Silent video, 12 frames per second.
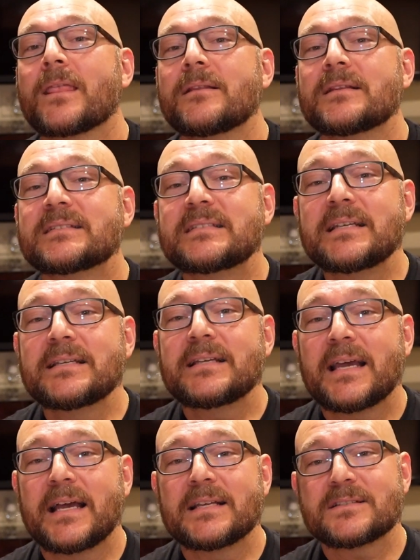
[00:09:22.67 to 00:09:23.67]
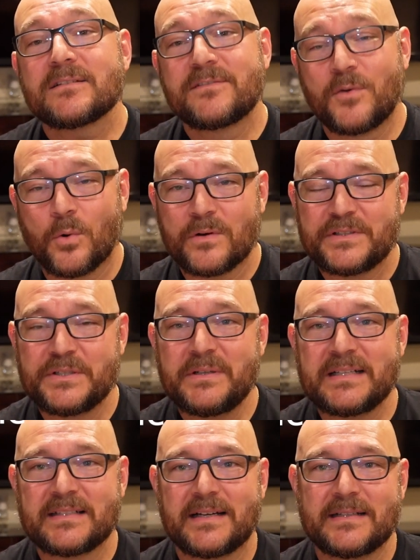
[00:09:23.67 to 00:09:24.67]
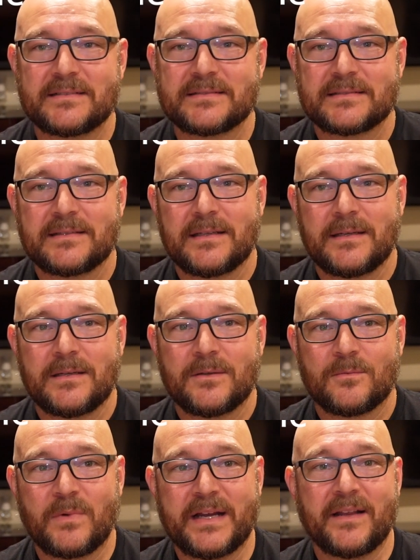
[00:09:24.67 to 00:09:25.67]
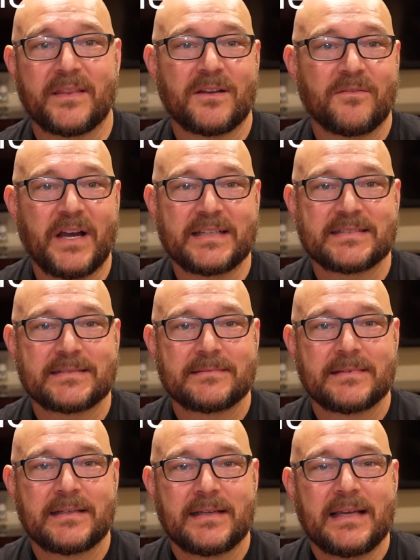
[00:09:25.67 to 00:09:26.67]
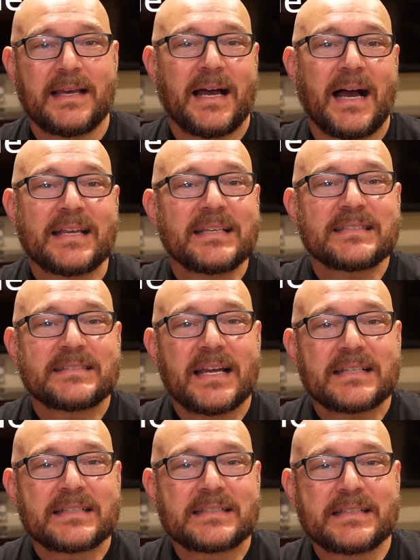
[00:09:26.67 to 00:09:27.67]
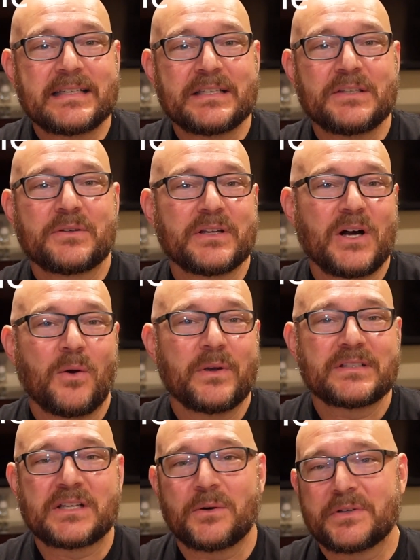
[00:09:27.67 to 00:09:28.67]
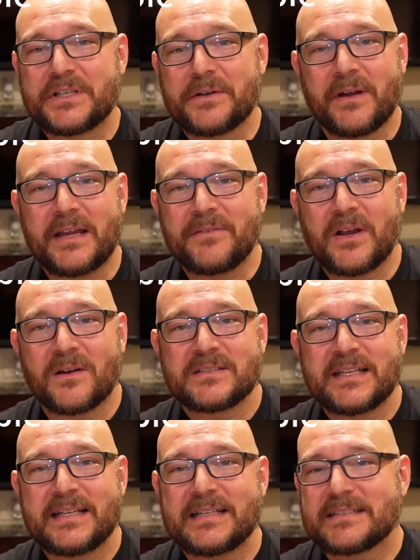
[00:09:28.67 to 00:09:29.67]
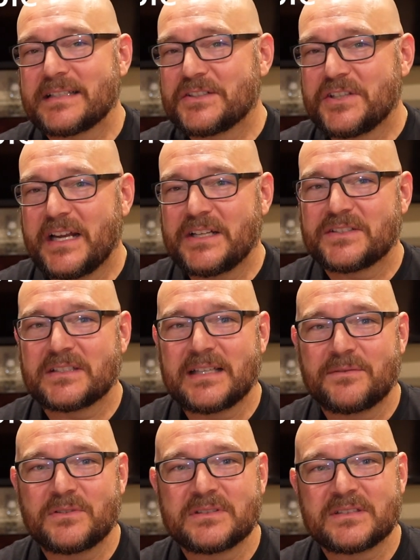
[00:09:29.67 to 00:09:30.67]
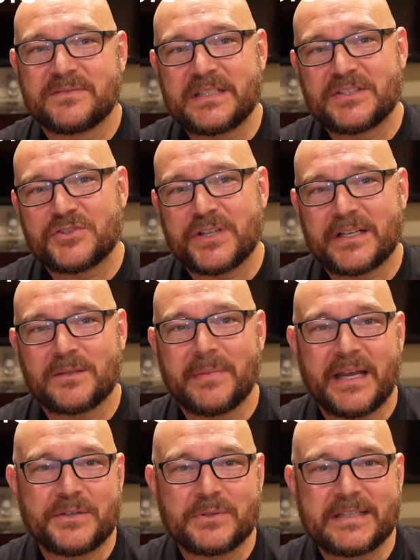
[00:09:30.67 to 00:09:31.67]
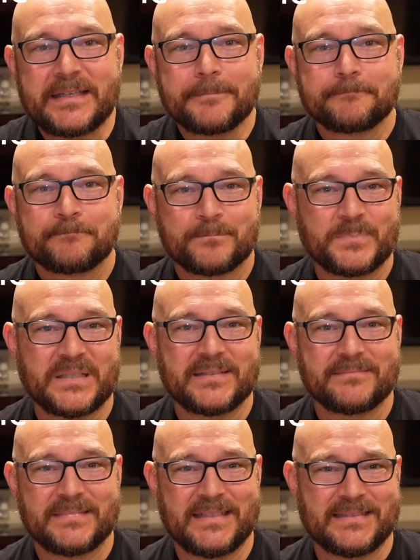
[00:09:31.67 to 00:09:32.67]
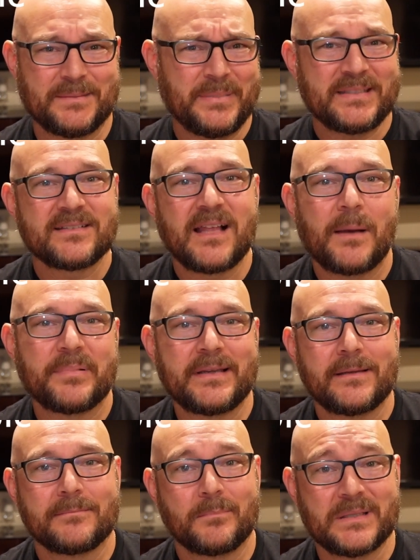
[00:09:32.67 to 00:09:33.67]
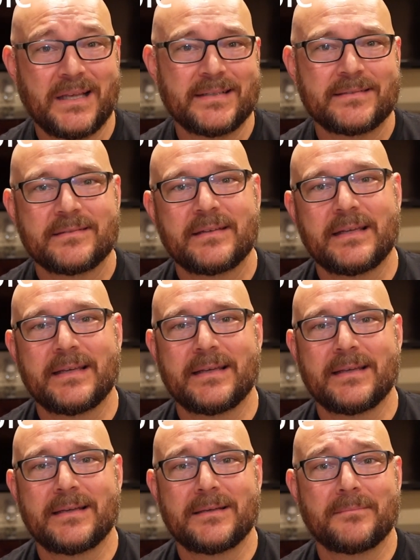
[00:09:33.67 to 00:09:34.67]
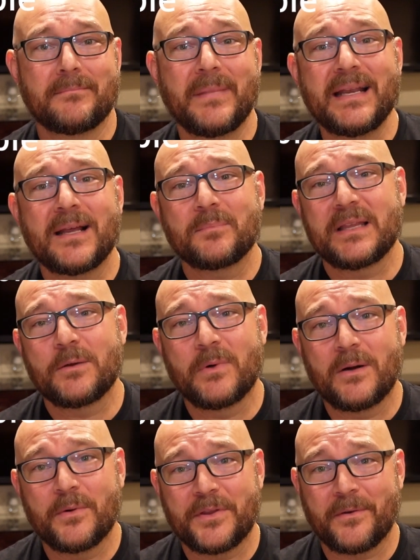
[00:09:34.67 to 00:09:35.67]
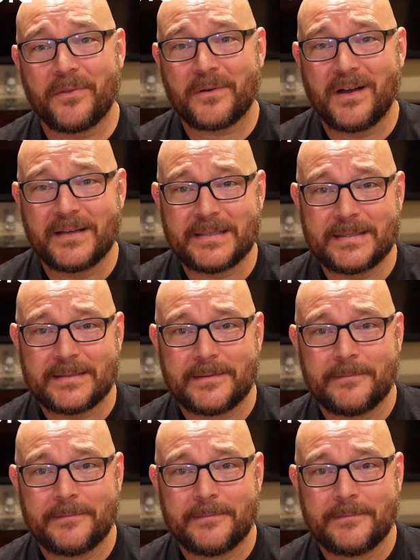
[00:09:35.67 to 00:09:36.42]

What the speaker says: the Syn has 4 tuning tiles right on the device. I guess technically you can always go into your AVR settings and change the levels of each channel manually, but it's a bit sloppy, blunt, and may not play well with your other content.